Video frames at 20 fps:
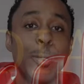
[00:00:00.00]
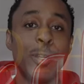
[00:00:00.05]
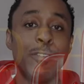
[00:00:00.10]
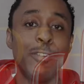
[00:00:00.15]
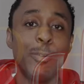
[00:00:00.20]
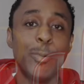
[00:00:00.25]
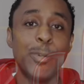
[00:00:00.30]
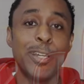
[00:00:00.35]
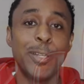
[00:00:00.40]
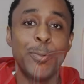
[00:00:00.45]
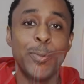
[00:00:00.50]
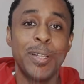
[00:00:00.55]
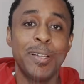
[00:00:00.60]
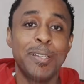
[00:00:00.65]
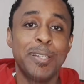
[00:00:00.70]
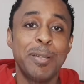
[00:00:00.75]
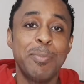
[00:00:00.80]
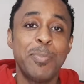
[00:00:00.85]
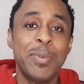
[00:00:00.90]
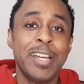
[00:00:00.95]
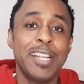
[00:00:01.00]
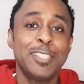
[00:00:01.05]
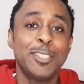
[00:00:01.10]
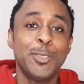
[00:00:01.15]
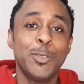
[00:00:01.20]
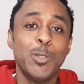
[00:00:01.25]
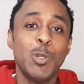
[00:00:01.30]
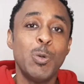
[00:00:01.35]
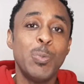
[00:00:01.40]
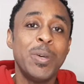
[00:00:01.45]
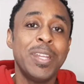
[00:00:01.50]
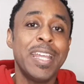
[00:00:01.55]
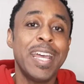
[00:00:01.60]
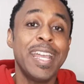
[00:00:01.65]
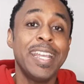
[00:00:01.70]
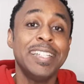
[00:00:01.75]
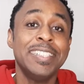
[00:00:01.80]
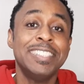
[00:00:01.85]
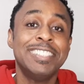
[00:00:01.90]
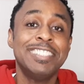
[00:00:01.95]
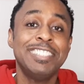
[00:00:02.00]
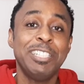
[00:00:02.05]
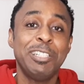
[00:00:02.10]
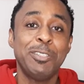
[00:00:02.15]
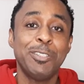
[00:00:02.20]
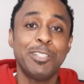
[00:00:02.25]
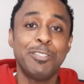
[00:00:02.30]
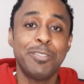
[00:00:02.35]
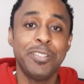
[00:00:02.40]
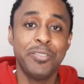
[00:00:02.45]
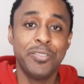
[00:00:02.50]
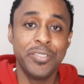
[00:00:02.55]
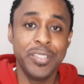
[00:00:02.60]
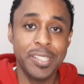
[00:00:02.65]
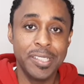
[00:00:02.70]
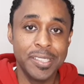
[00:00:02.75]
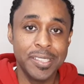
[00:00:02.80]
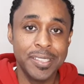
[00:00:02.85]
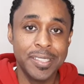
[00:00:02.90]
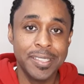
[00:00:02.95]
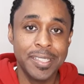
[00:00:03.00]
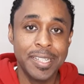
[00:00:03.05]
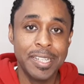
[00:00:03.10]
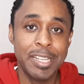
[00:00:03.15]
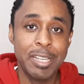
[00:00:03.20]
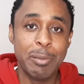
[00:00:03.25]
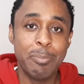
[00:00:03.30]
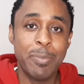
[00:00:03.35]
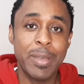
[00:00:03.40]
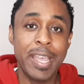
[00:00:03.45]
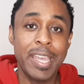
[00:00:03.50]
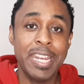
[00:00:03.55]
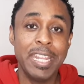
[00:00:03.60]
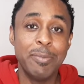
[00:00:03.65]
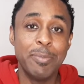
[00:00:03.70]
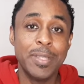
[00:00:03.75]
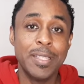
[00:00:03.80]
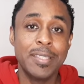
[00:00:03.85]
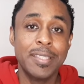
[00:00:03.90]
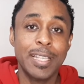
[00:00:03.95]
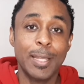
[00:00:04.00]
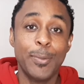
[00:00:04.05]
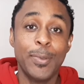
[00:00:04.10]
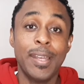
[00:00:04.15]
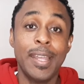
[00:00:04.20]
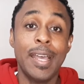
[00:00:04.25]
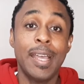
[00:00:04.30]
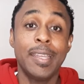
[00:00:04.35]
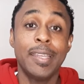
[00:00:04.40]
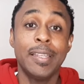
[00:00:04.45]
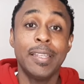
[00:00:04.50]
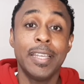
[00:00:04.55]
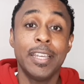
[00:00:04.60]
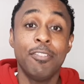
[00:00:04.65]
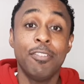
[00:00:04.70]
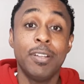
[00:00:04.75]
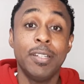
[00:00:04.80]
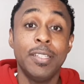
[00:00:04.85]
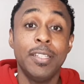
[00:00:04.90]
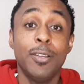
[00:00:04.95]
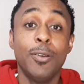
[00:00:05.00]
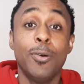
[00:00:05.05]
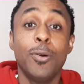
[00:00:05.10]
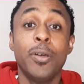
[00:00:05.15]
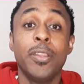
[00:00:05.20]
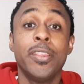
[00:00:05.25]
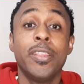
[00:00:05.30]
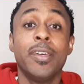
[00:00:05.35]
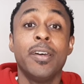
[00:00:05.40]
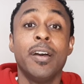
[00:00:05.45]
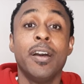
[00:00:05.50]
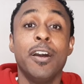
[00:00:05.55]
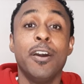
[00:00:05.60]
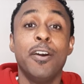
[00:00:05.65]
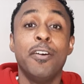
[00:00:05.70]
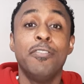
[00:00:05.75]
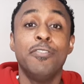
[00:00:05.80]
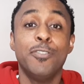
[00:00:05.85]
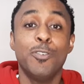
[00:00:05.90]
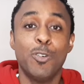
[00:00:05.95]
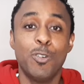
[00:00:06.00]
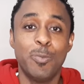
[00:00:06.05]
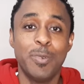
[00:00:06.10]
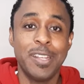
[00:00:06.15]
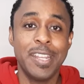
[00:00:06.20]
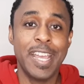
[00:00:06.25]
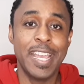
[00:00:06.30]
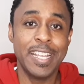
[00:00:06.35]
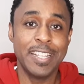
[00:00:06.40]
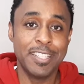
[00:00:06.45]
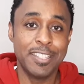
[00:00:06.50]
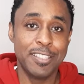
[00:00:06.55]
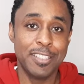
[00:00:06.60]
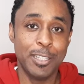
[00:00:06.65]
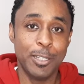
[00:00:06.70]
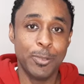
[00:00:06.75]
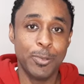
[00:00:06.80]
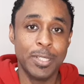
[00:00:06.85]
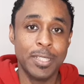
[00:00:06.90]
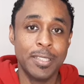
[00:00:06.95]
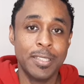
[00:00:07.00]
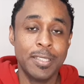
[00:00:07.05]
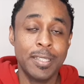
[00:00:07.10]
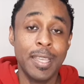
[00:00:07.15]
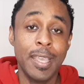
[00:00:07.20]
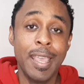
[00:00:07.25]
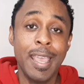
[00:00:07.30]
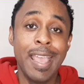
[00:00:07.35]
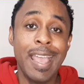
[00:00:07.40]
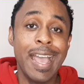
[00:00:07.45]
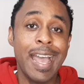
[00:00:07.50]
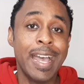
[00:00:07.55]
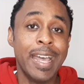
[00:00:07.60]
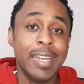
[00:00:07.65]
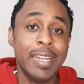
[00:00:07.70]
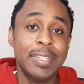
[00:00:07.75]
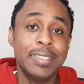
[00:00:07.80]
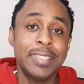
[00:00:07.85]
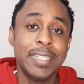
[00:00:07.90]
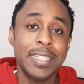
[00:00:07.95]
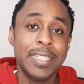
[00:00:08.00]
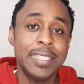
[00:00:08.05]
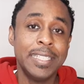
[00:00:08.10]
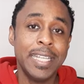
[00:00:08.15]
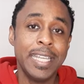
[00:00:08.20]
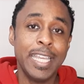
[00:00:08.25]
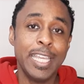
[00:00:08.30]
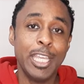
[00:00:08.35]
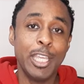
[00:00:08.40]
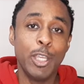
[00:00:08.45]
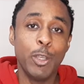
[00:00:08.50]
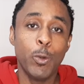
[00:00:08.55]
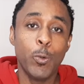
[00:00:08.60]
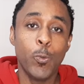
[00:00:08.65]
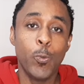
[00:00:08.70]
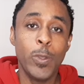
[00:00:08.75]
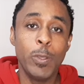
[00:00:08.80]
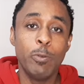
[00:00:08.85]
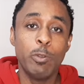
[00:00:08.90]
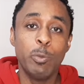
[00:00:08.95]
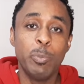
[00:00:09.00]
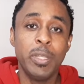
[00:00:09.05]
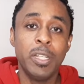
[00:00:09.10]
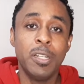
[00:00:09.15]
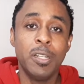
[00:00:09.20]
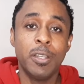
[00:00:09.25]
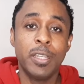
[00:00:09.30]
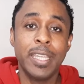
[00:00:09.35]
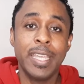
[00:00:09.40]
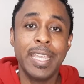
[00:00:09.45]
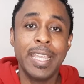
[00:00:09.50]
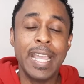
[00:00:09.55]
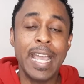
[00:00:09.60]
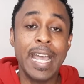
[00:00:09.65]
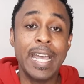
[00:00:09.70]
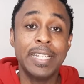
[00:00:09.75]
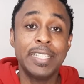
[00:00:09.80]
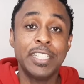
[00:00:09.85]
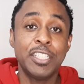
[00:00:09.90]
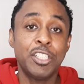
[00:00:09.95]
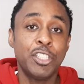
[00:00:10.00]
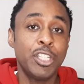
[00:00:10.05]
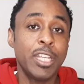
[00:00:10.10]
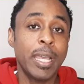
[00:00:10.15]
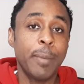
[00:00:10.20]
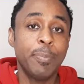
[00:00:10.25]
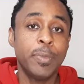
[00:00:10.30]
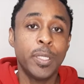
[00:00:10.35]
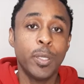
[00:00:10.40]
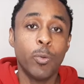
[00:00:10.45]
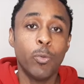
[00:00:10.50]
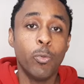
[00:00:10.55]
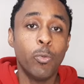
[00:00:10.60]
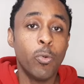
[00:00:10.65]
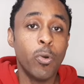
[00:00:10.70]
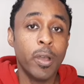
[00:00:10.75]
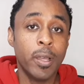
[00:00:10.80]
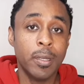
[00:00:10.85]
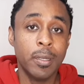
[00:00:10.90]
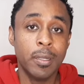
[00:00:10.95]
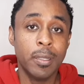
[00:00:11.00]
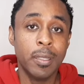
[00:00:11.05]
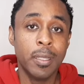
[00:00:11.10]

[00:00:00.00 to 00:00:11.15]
everyone, welcome back to Obadiah's Secrets Revealed. My name is Selwyn Aguilera, the author of Obadiah's Secrets. And today we will be looking at chapter 1.